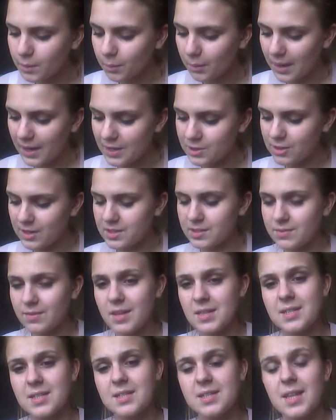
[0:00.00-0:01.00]
where it
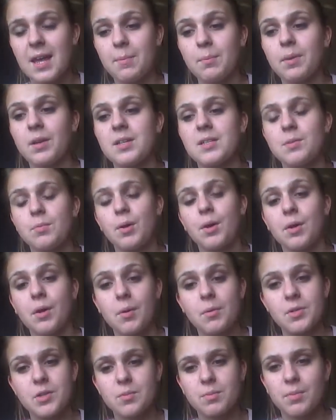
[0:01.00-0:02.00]
transfers into there because it won't
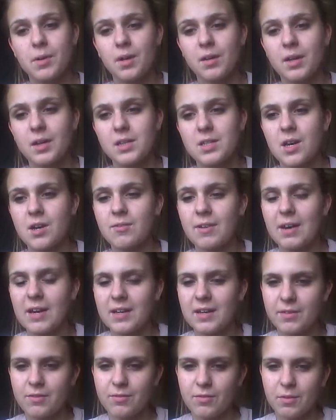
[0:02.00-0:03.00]
go onto Blogger
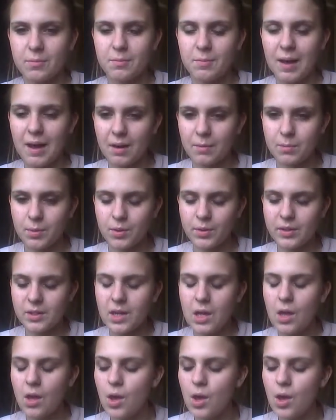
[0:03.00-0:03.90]
directly from PowerPoint.